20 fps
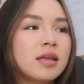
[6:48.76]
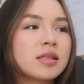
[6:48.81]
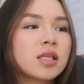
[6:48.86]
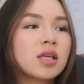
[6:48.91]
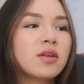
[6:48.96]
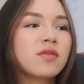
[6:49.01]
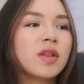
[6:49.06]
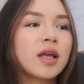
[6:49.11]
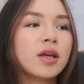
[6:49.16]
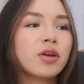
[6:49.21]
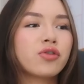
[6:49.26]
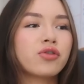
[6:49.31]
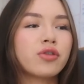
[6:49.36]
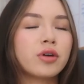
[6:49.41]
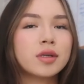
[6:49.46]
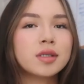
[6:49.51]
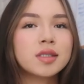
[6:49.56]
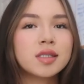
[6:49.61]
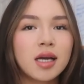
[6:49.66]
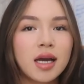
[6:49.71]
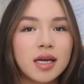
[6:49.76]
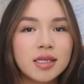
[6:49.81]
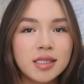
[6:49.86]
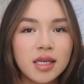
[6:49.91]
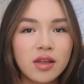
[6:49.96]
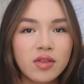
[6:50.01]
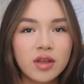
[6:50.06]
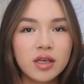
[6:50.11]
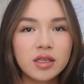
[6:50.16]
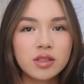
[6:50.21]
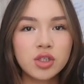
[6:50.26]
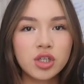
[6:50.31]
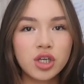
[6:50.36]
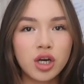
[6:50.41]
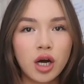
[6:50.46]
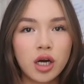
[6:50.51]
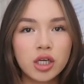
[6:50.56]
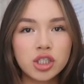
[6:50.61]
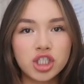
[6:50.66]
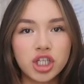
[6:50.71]
Instead of like criticizing things you
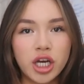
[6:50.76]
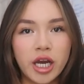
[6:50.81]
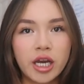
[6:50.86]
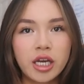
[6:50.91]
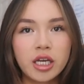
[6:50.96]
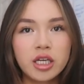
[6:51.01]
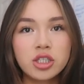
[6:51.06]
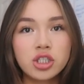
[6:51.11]
can't change,